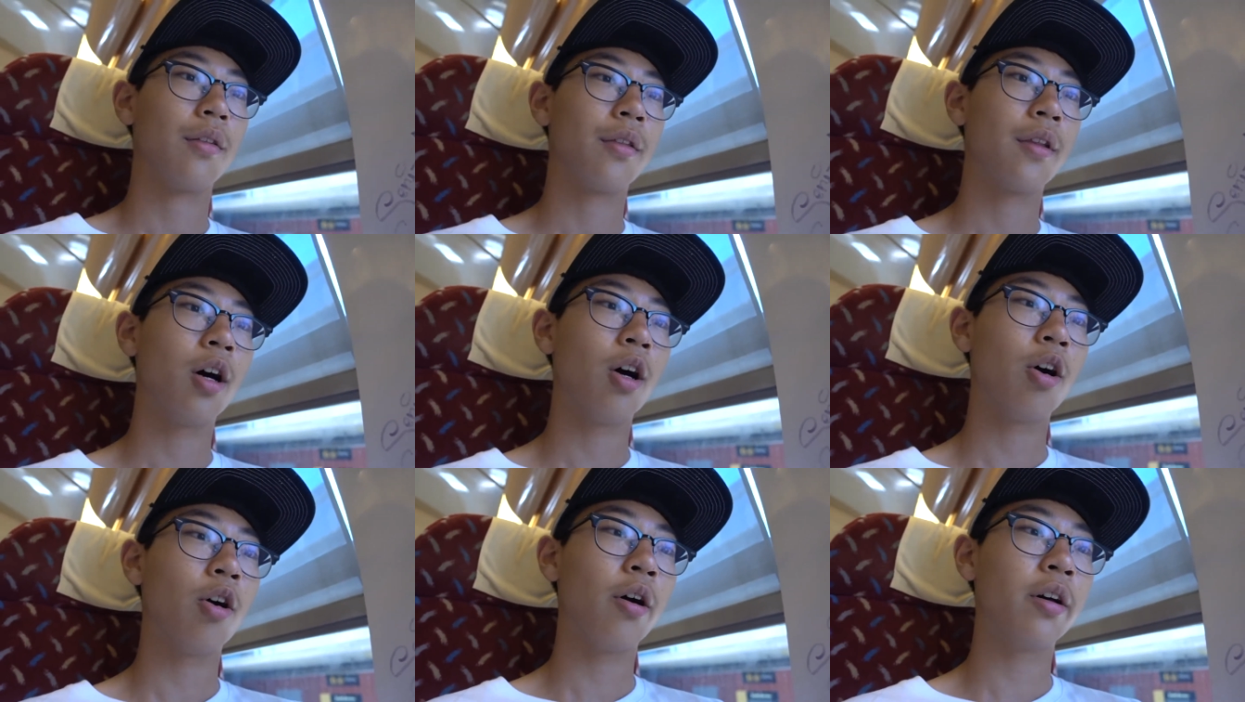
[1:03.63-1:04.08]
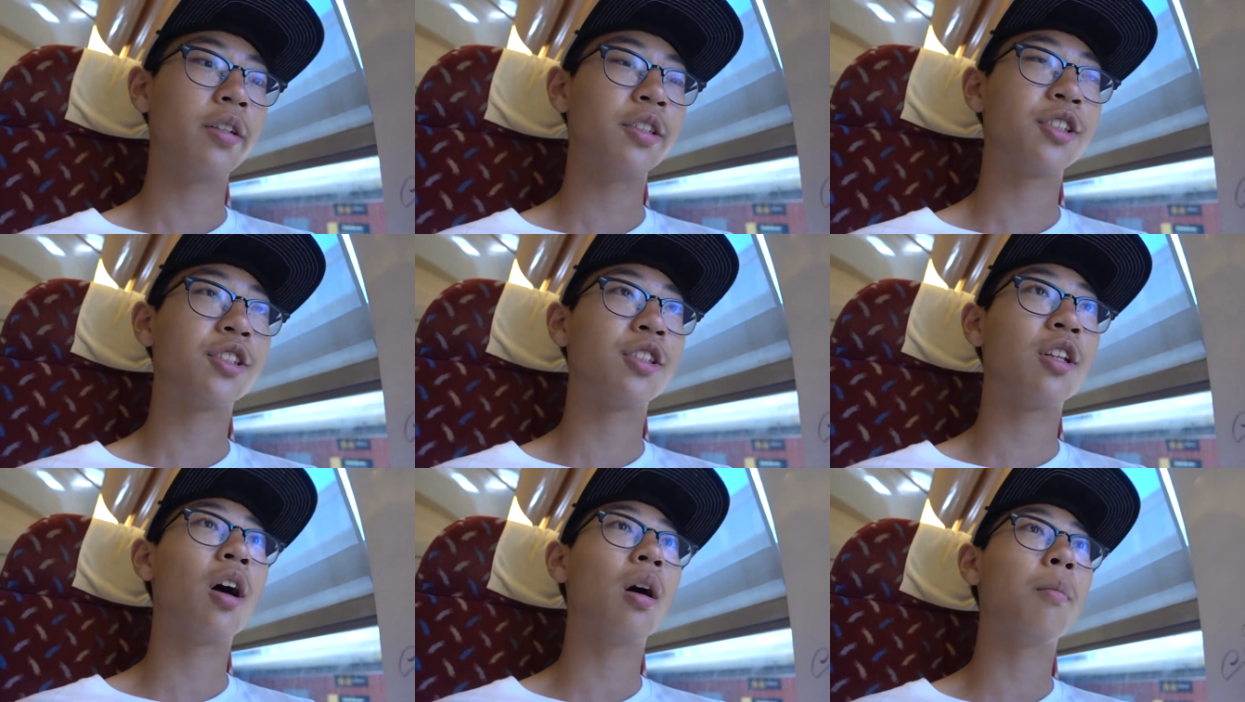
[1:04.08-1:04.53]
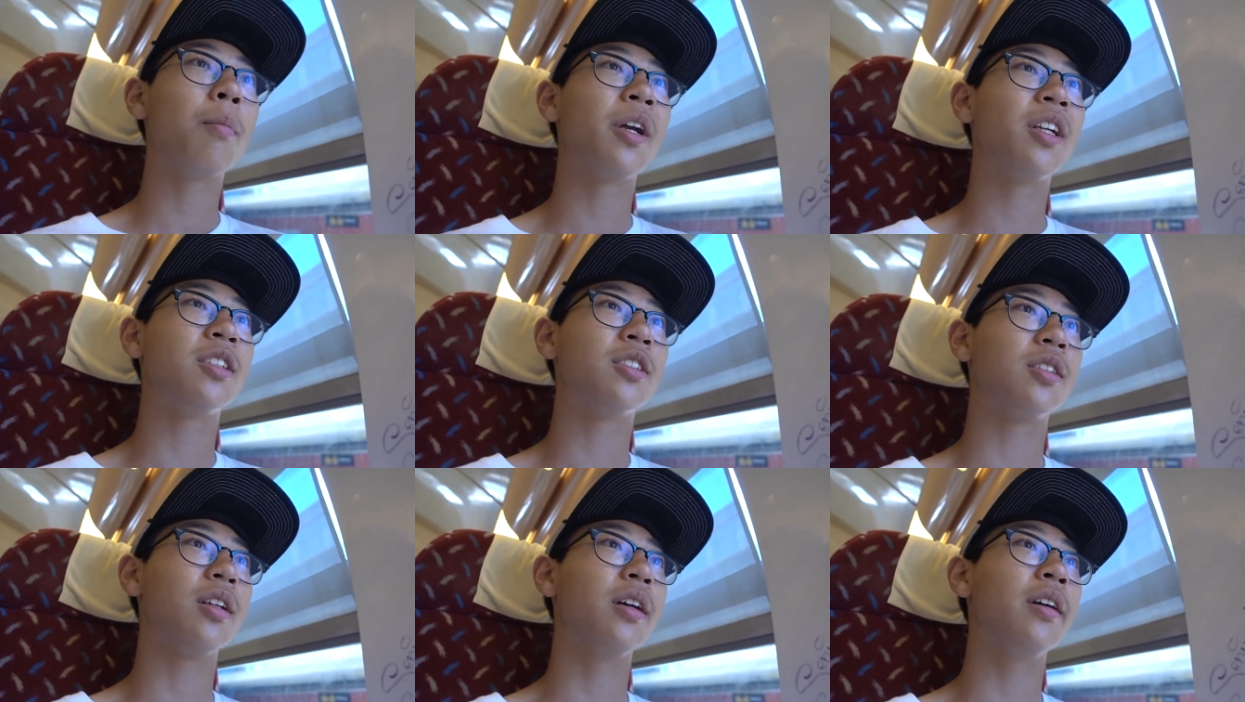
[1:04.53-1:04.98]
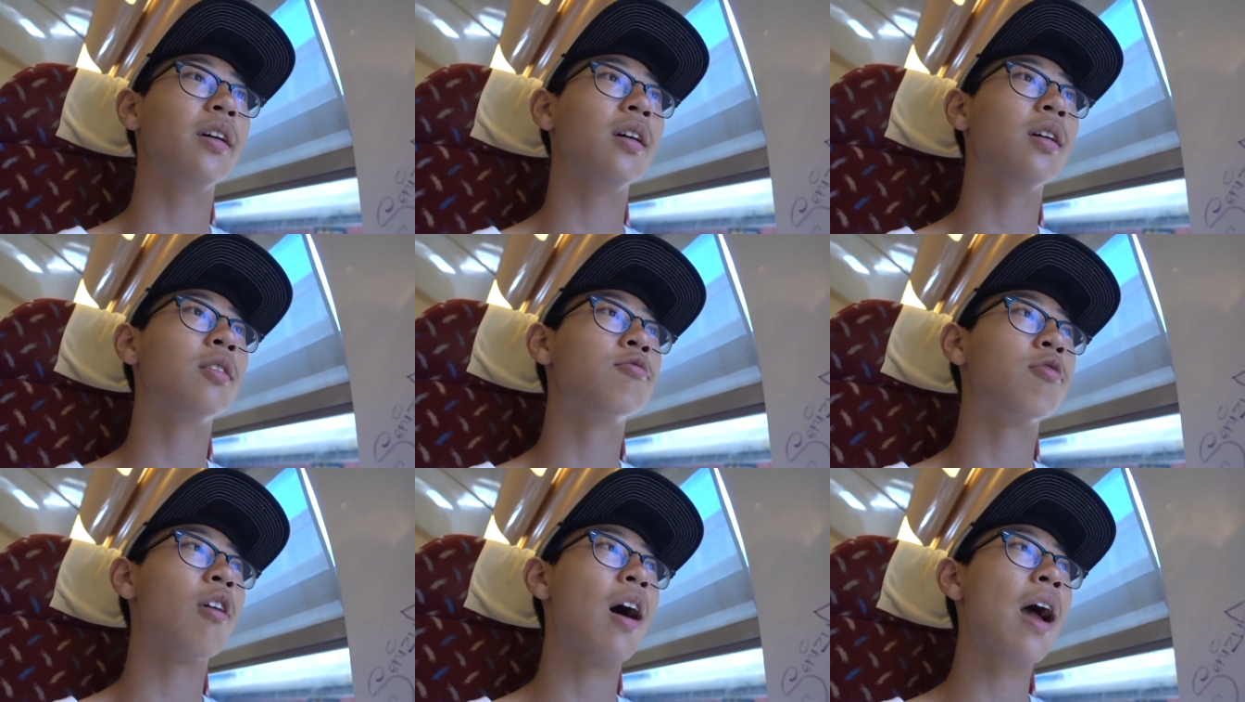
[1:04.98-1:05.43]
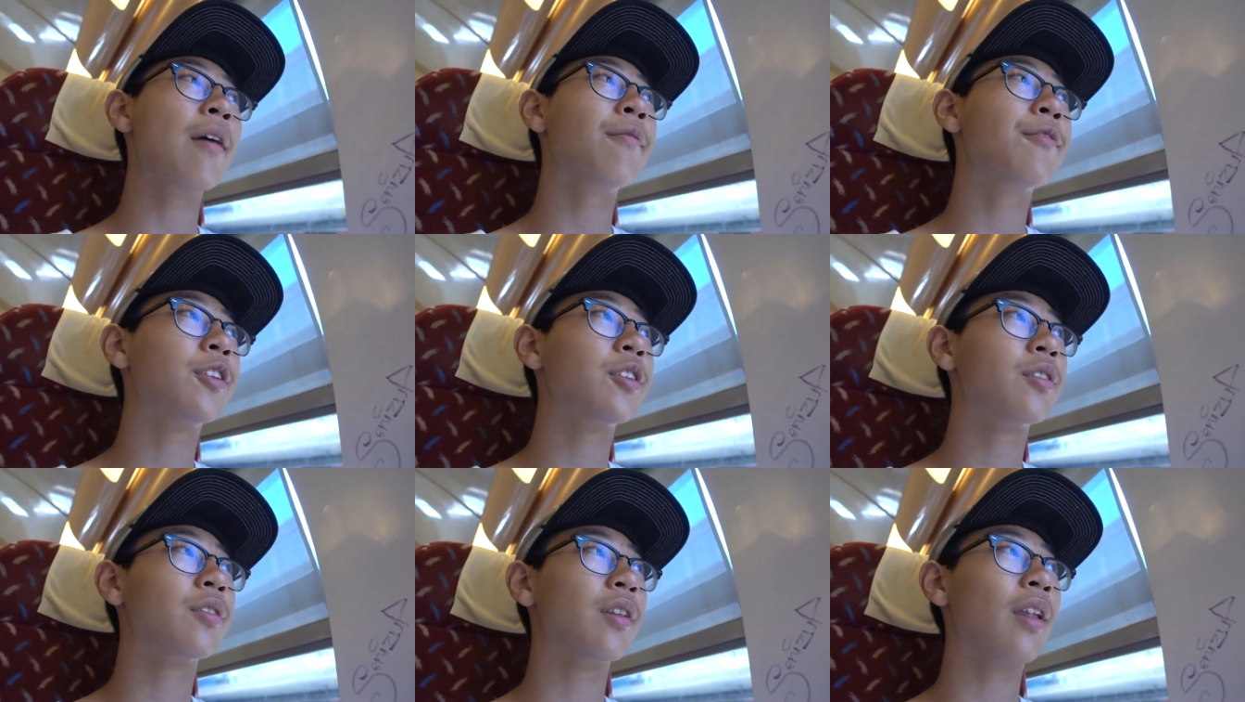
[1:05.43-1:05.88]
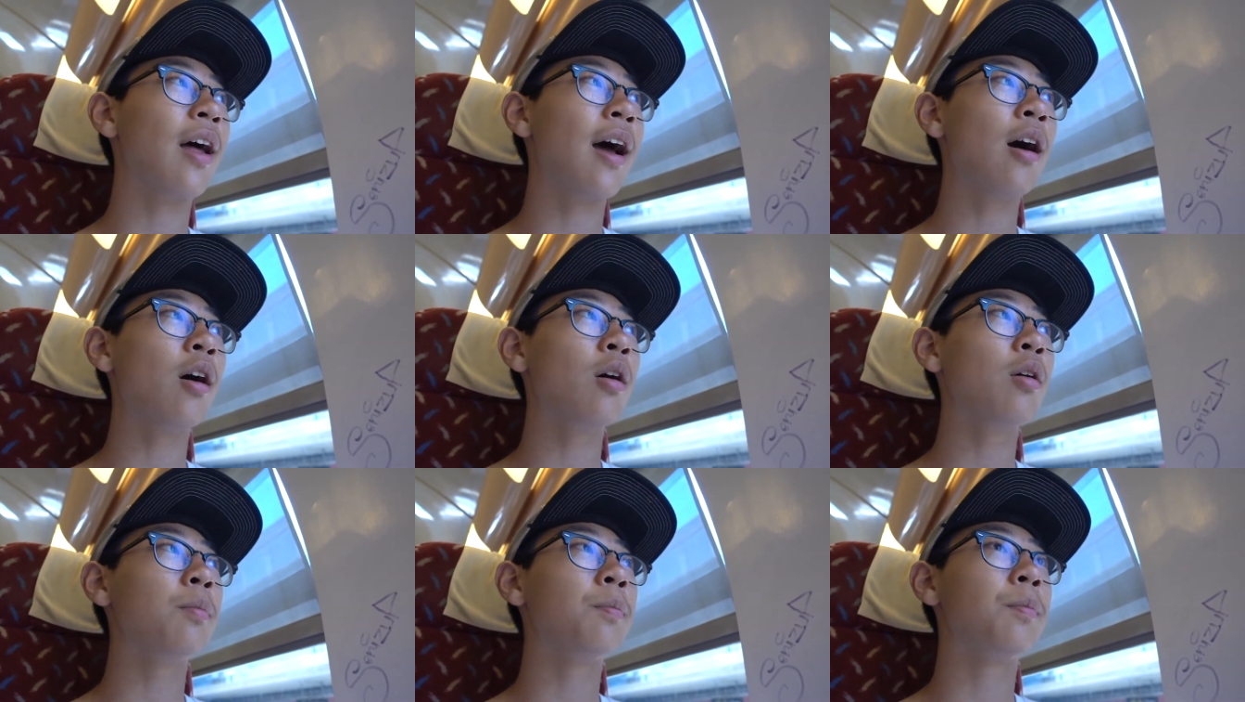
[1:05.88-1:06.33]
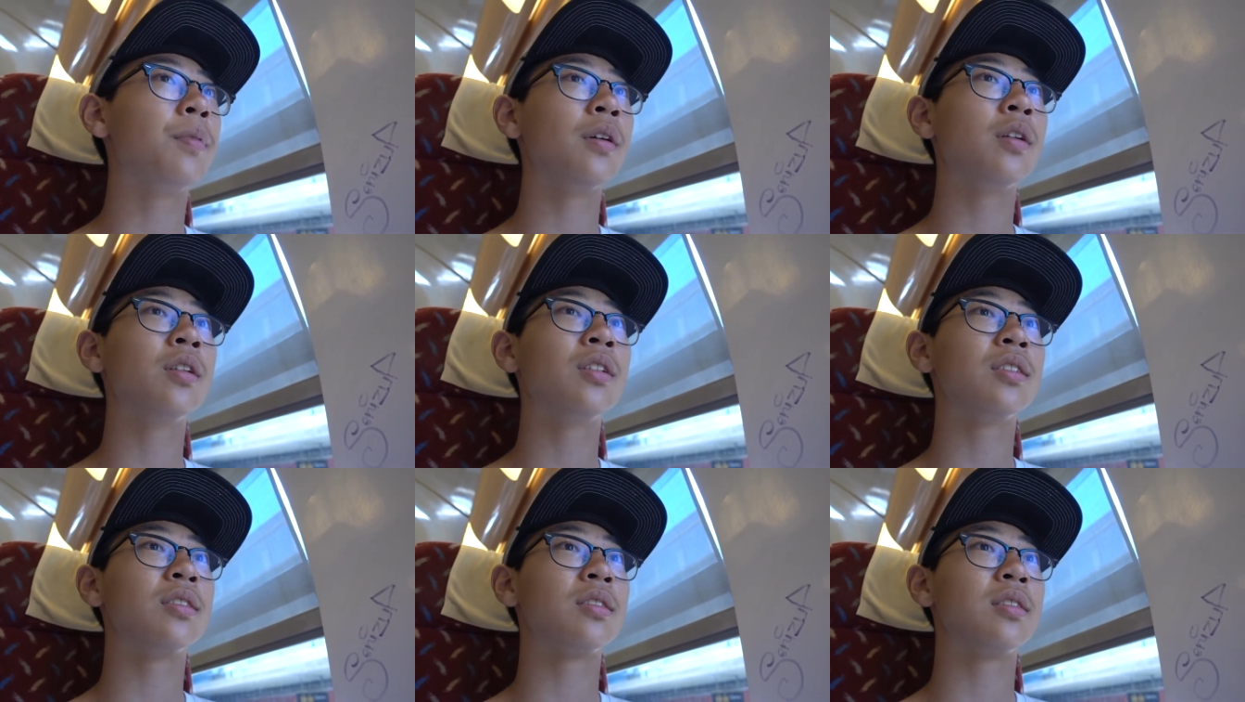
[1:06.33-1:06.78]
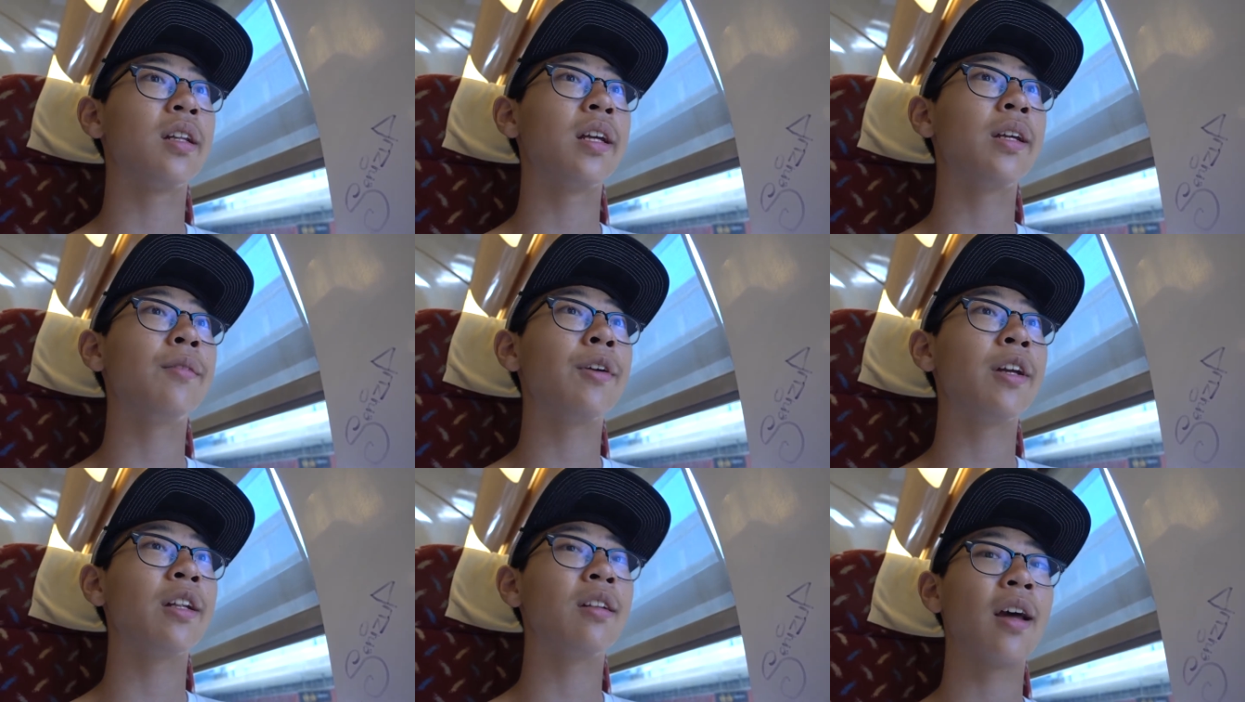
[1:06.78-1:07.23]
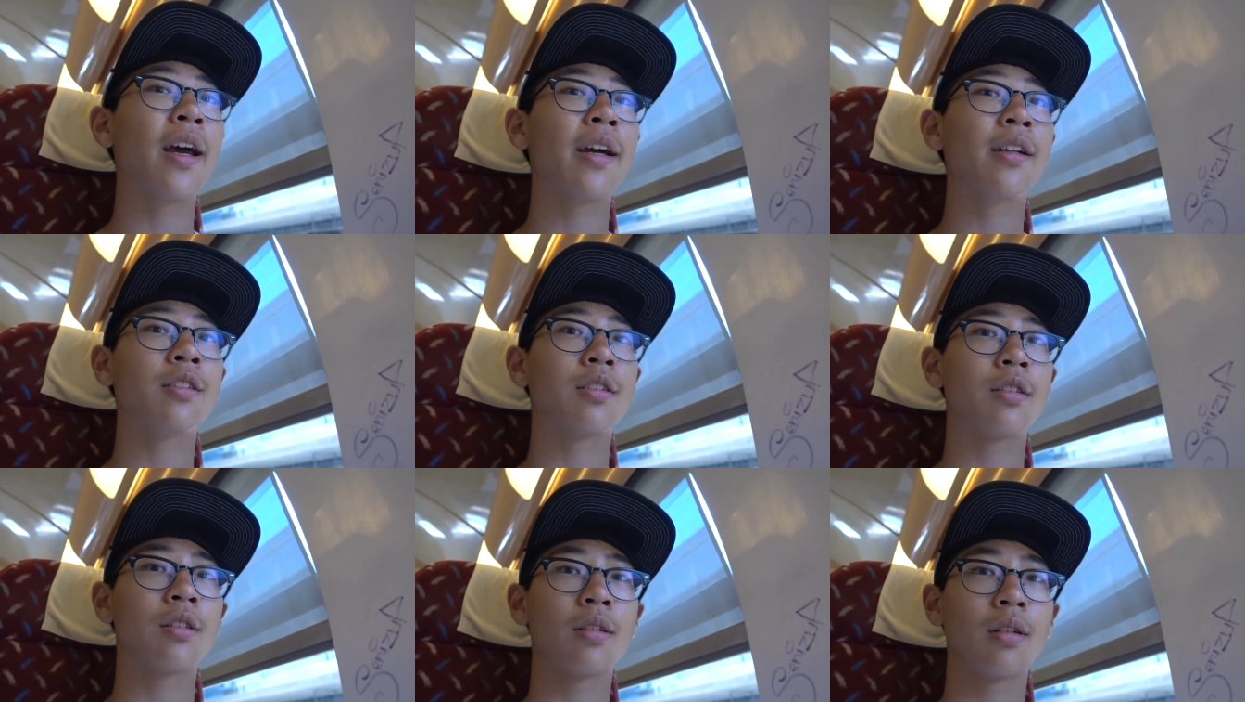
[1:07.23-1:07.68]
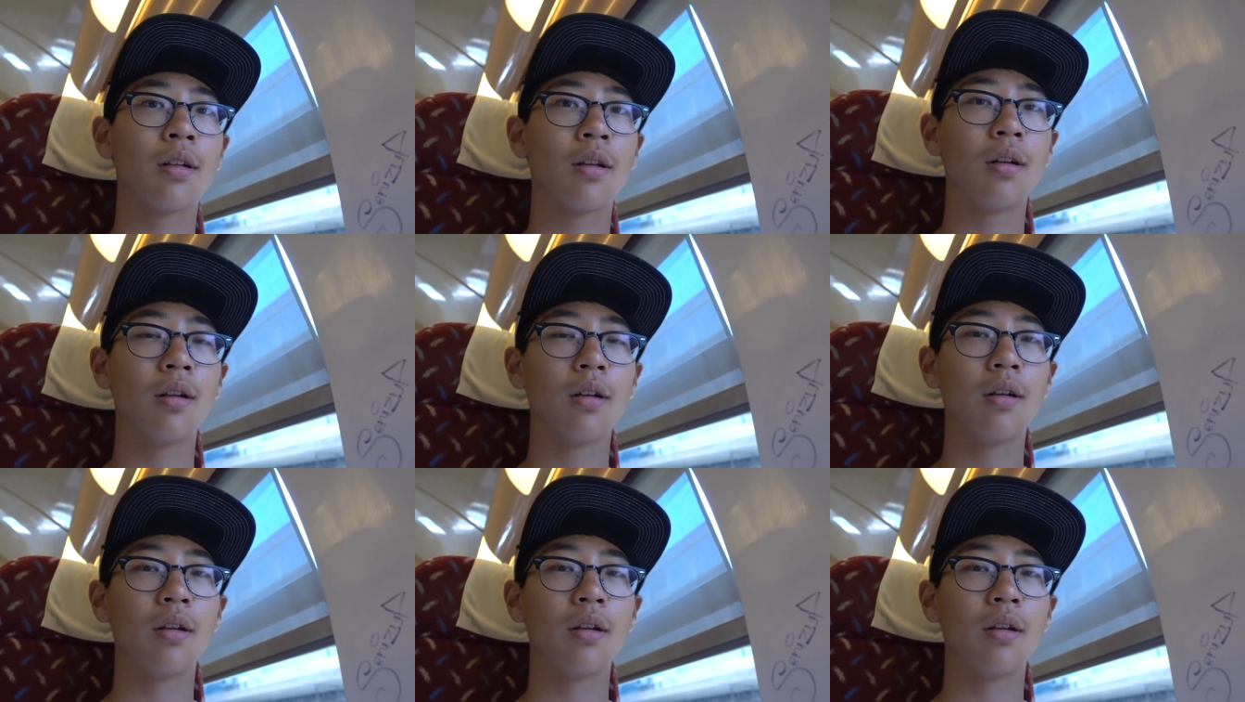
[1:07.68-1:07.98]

No, yeah. it is not it's right now, but it is leaving later. We're